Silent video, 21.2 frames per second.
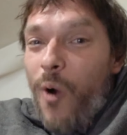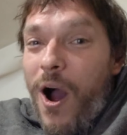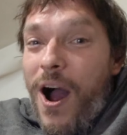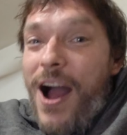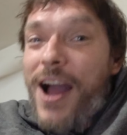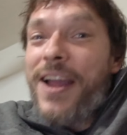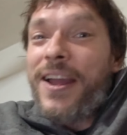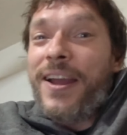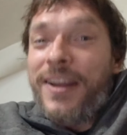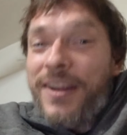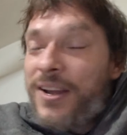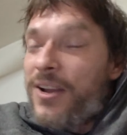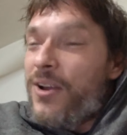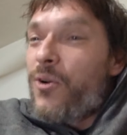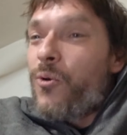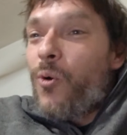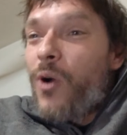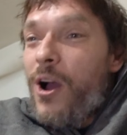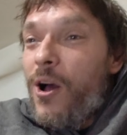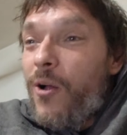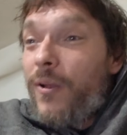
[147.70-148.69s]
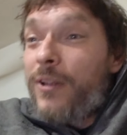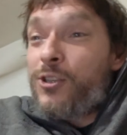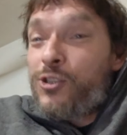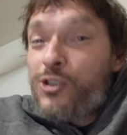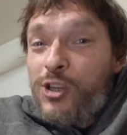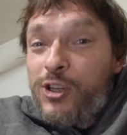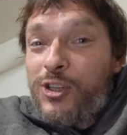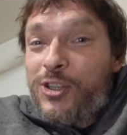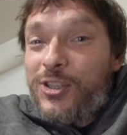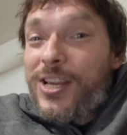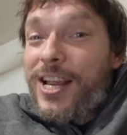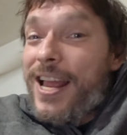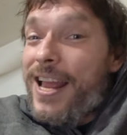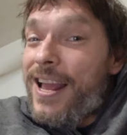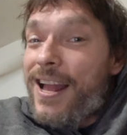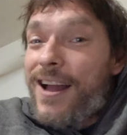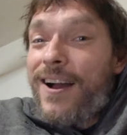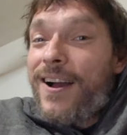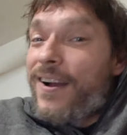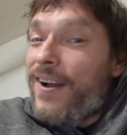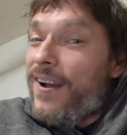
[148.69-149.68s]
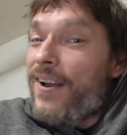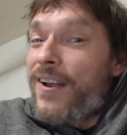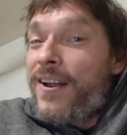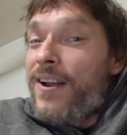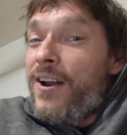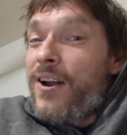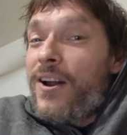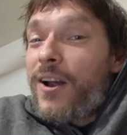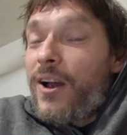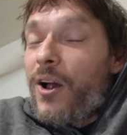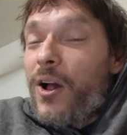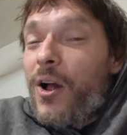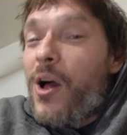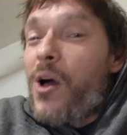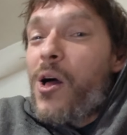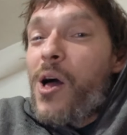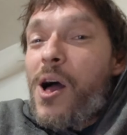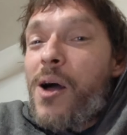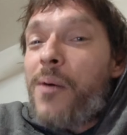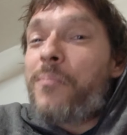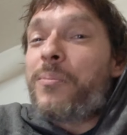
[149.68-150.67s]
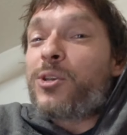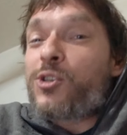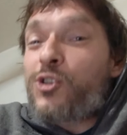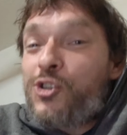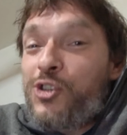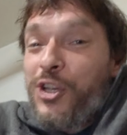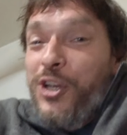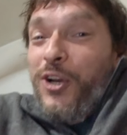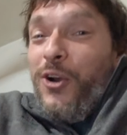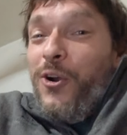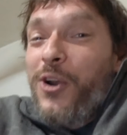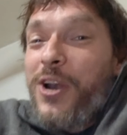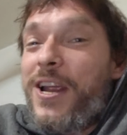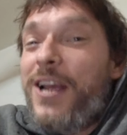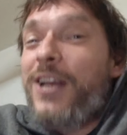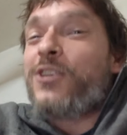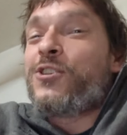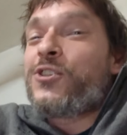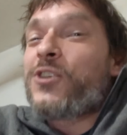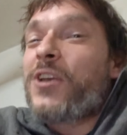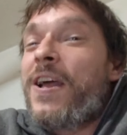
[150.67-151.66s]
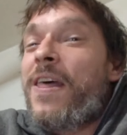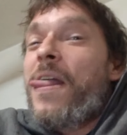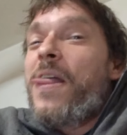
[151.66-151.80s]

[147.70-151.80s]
Why? Well, let's just say uh, a, a, mysterious